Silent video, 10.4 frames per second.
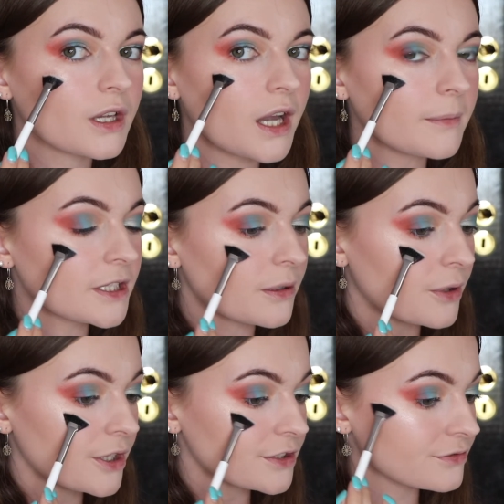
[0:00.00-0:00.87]
I mean, it
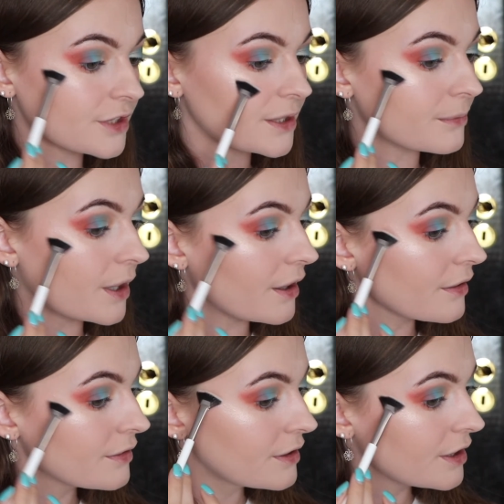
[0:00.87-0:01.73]
works really
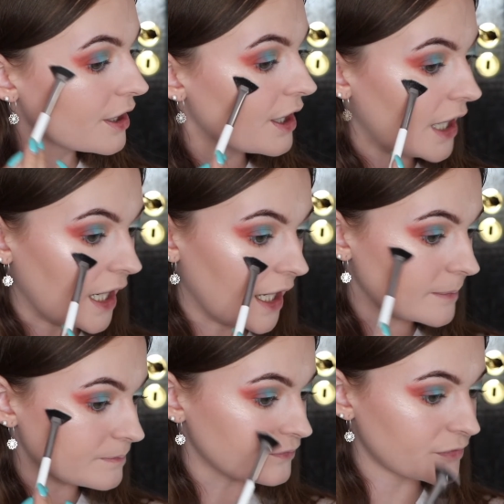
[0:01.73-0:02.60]
well.
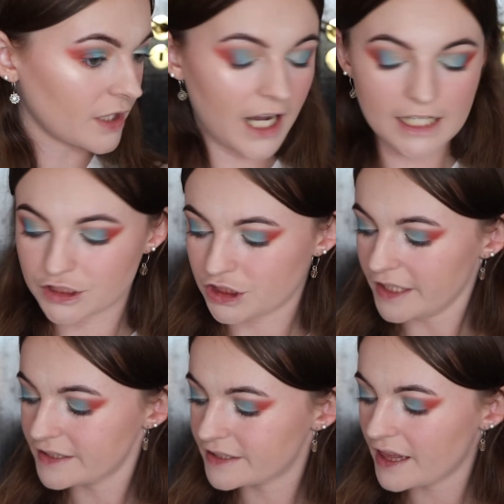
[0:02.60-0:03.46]
I
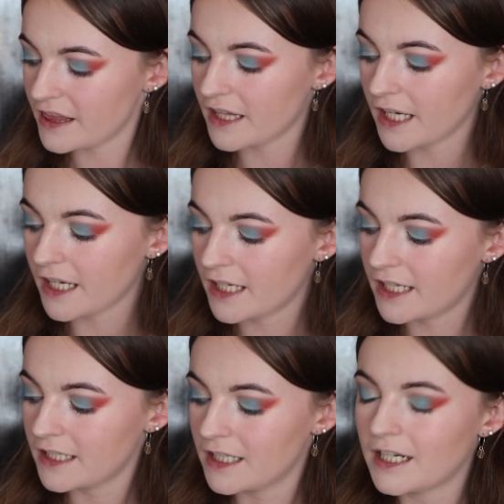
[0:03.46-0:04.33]
just think
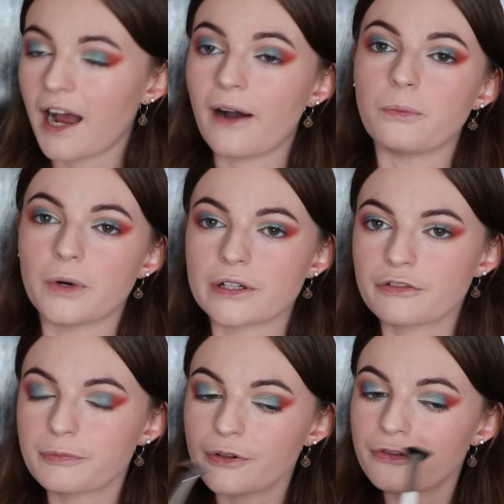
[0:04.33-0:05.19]
I would
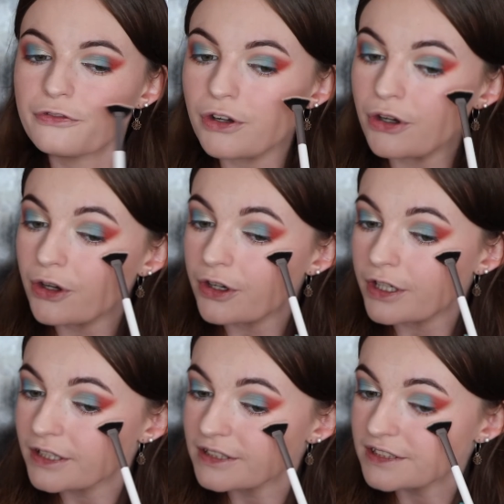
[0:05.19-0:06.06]
have
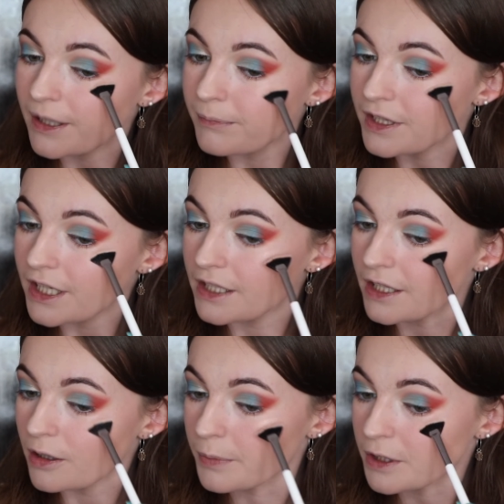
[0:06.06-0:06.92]
preferred something a
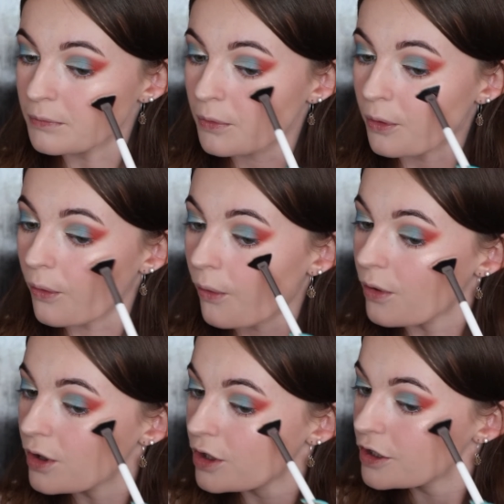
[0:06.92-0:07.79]
little bit more
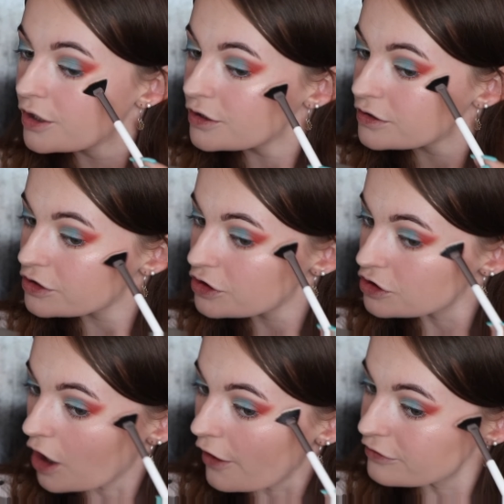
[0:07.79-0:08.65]

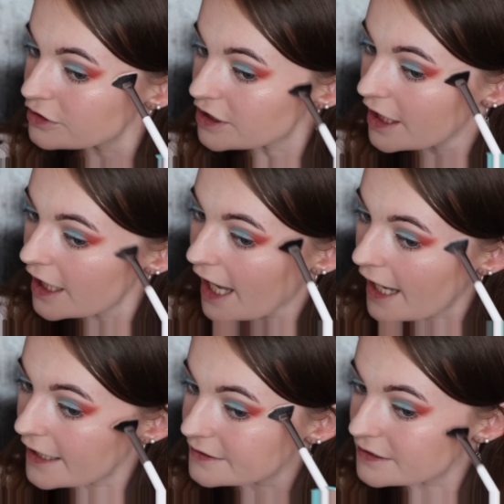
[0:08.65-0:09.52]
softer
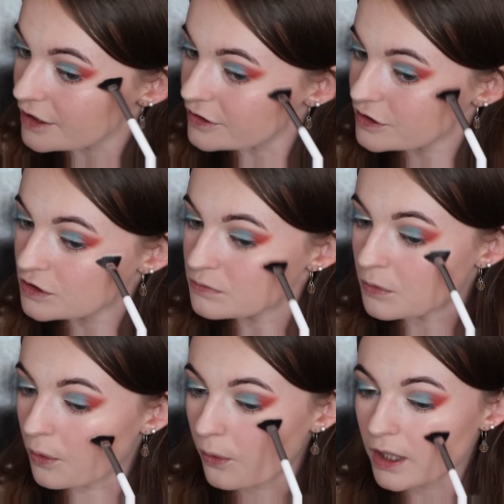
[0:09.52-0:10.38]
and
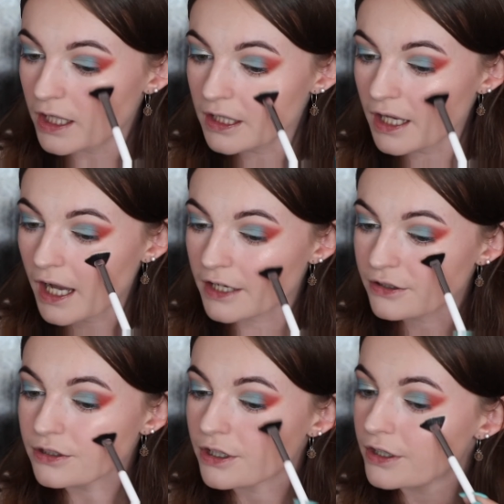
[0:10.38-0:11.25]
smaller. I
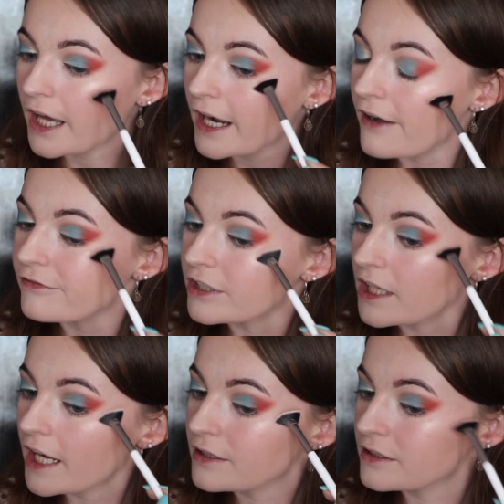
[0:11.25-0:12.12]
don't know, like I feel
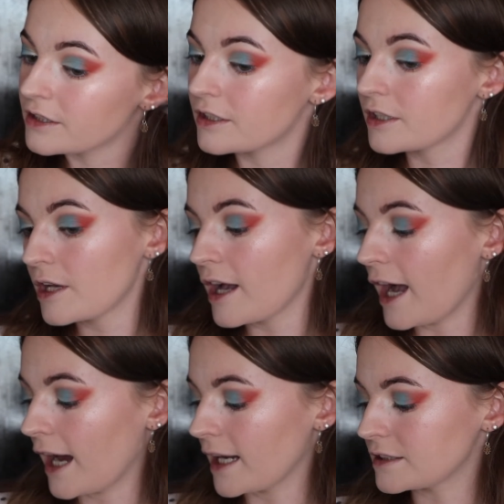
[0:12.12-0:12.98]
like the
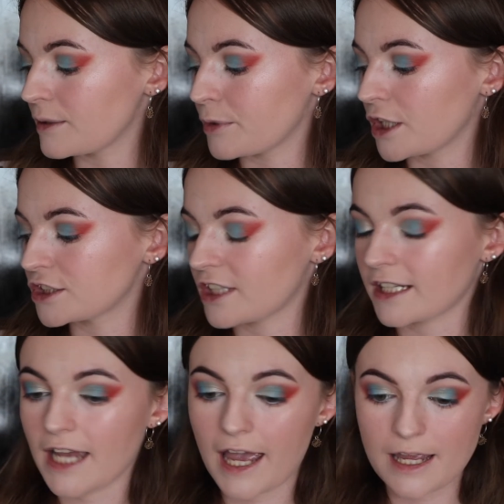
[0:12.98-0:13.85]
highlighter brush that
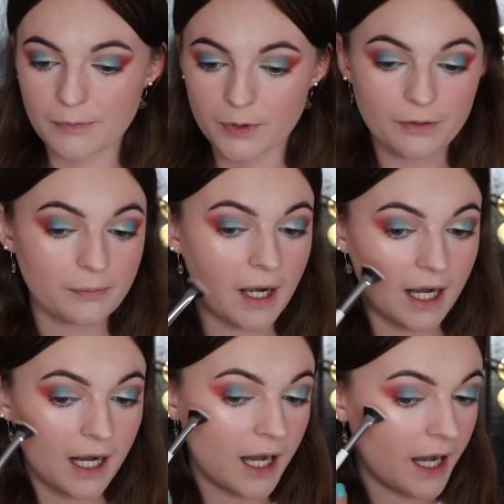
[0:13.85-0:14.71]
came with
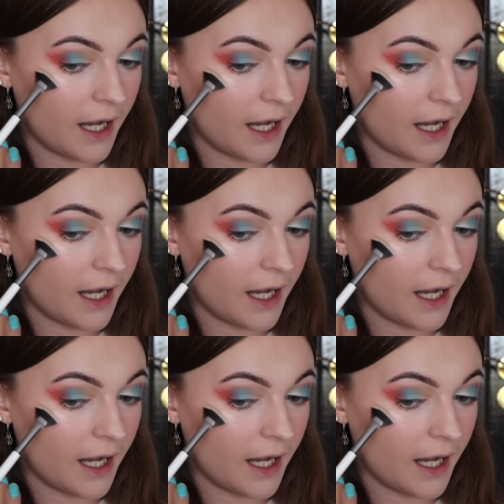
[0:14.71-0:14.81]
my